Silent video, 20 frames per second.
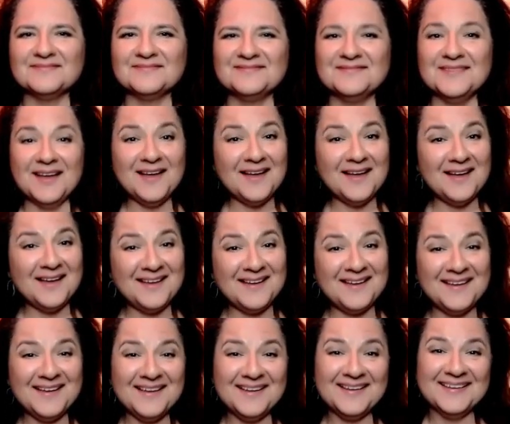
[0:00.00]

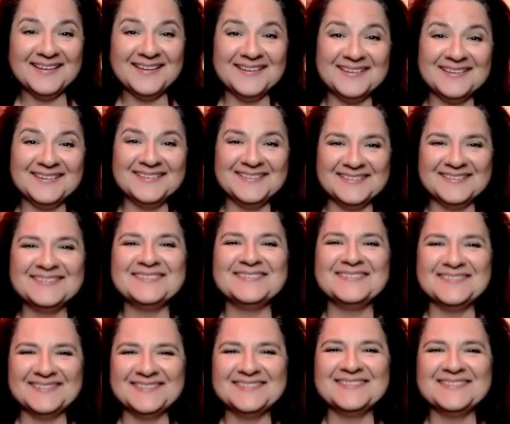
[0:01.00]

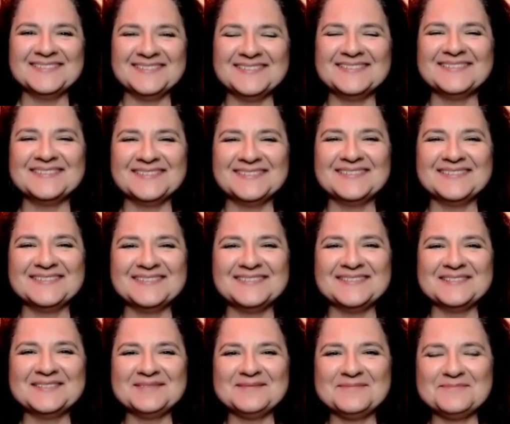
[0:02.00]

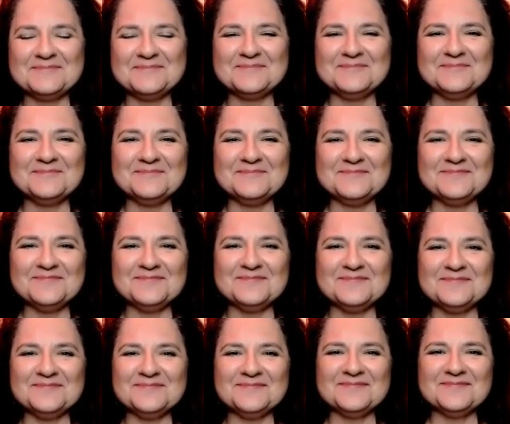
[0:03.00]

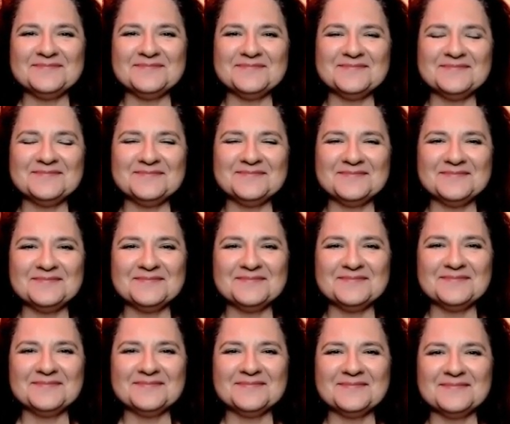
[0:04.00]

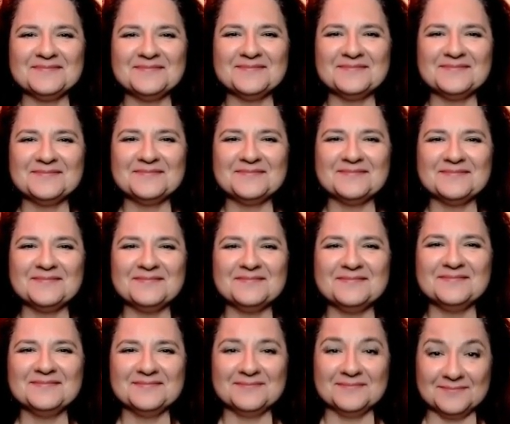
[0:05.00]

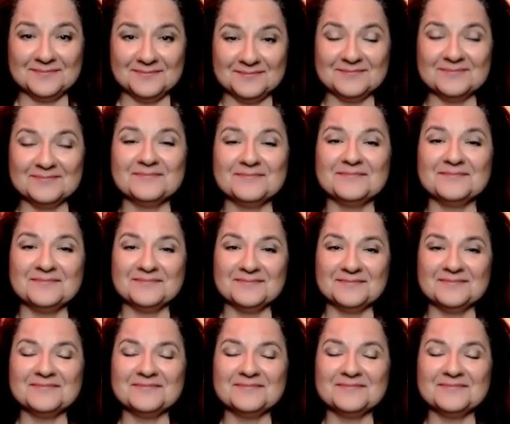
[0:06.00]
(not speaking)